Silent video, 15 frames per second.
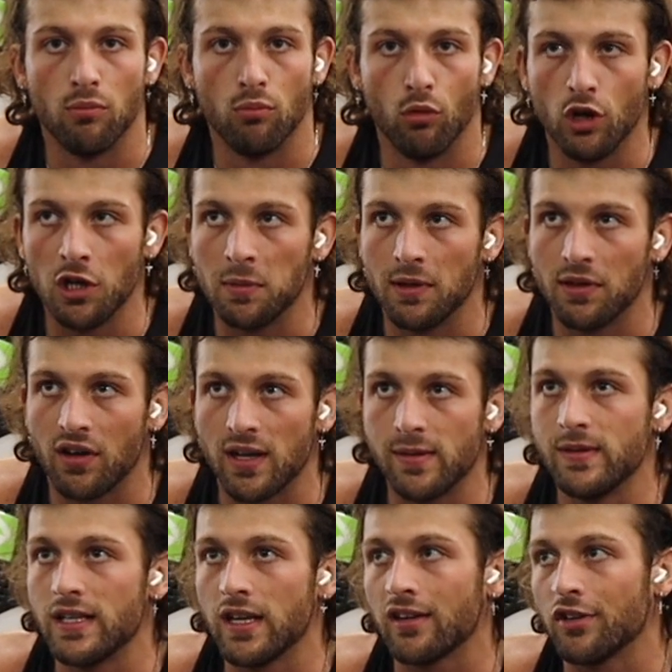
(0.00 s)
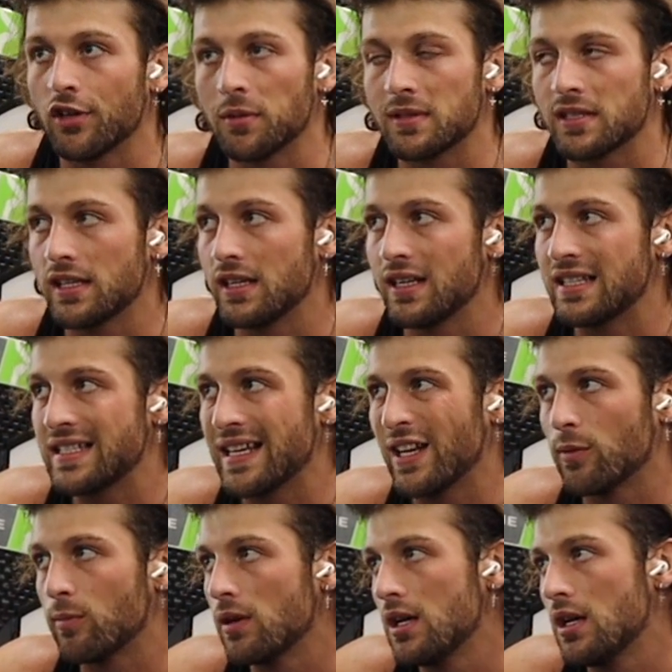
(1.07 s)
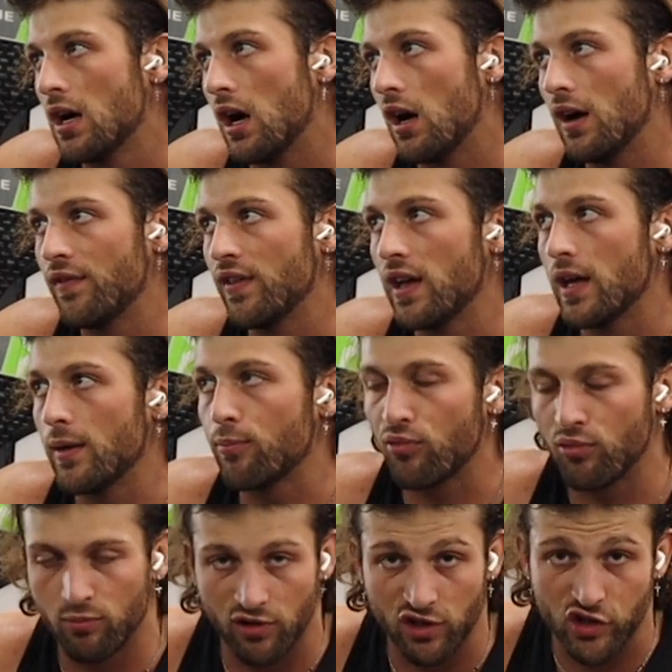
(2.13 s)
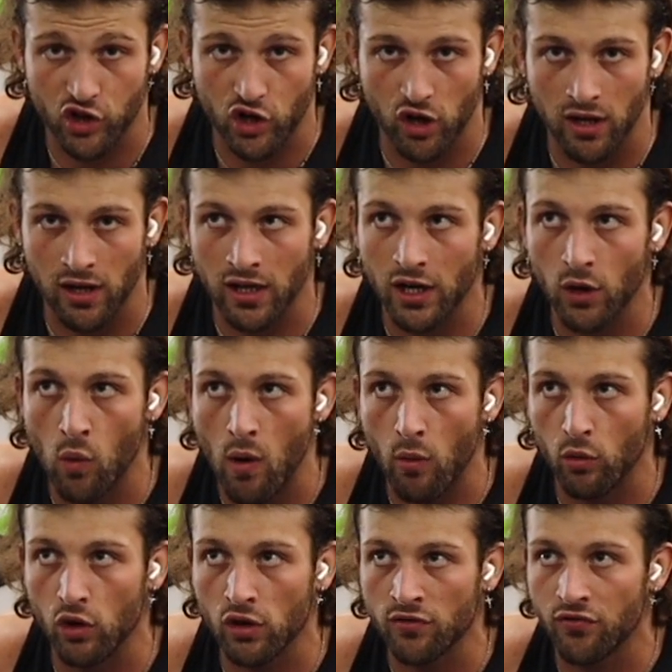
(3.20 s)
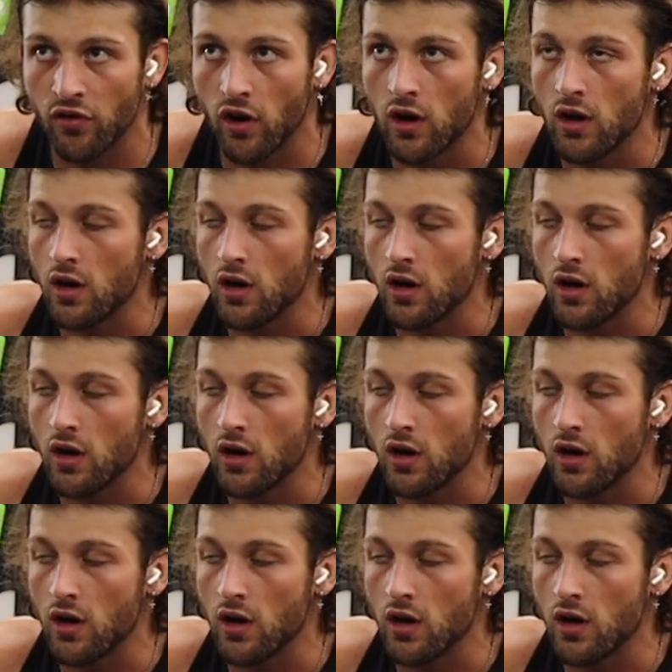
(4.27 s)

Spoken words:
multiple times here in terms of kind of the setup of a preacher curl and kind of what we're looking for.